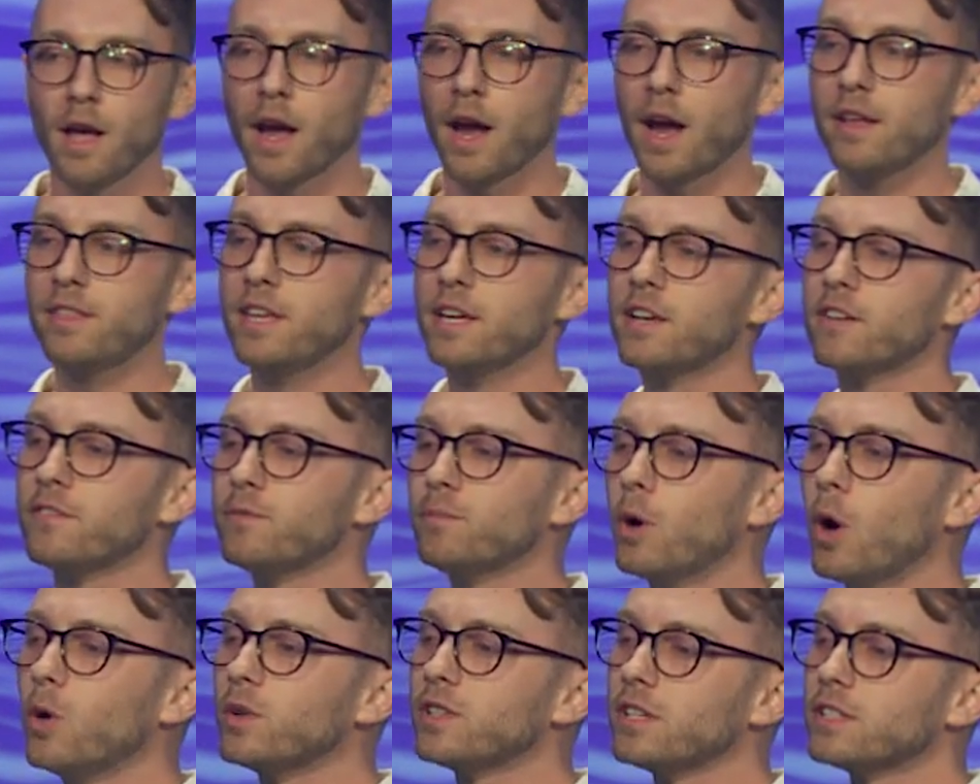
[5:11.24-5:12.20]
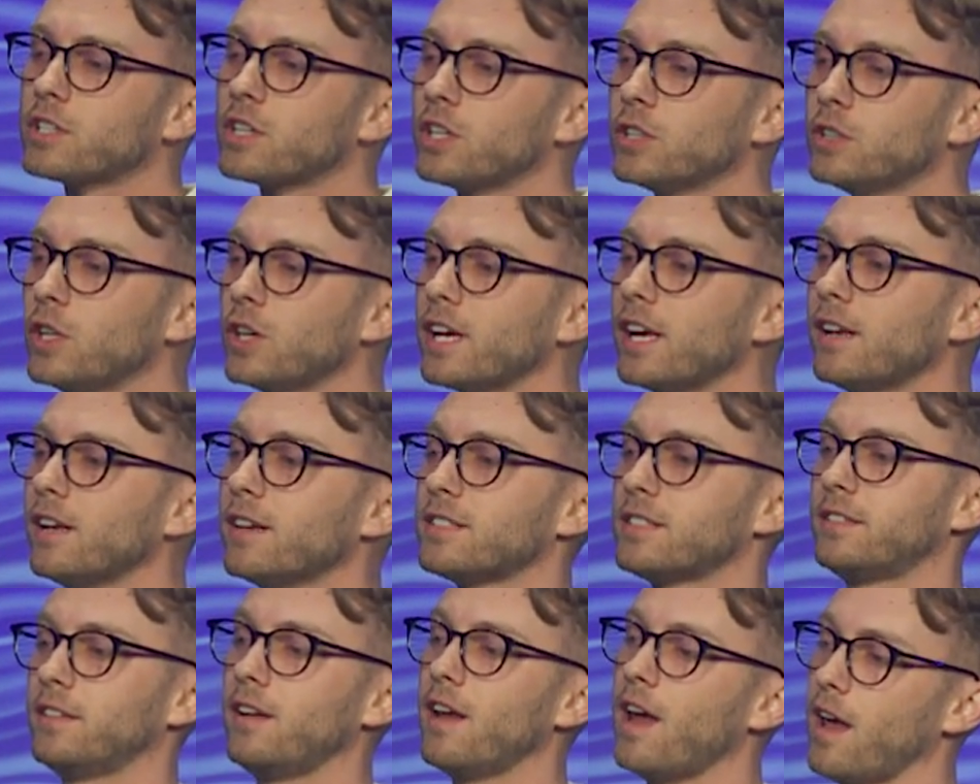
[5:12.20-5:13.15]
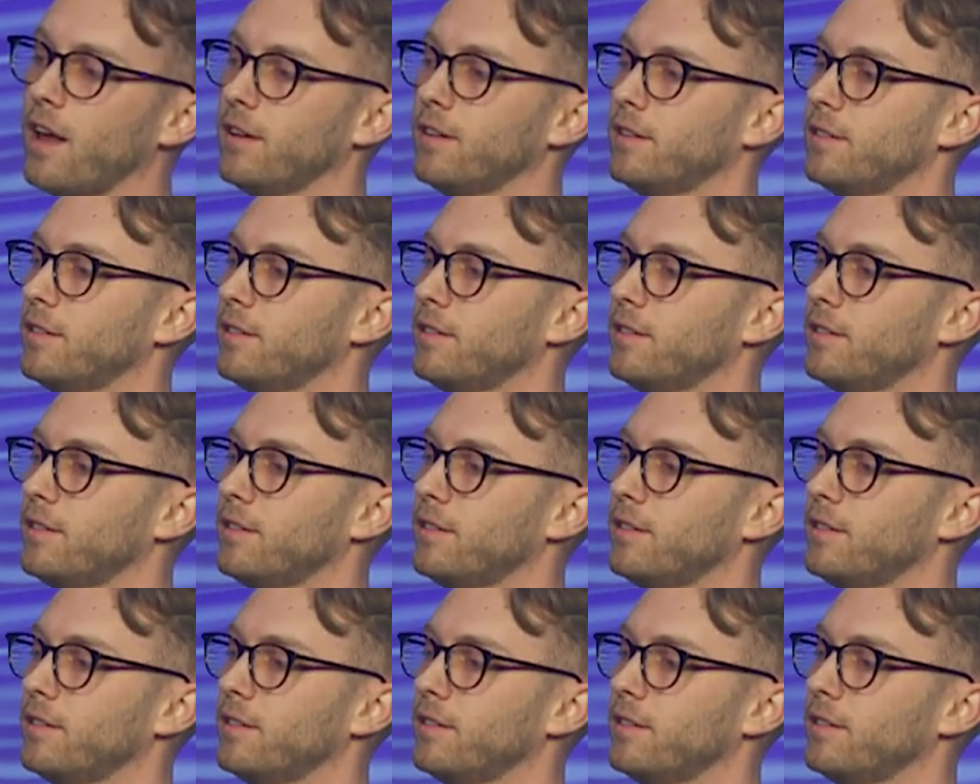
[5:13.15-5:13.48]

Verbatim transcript: I think if Moses could look at us today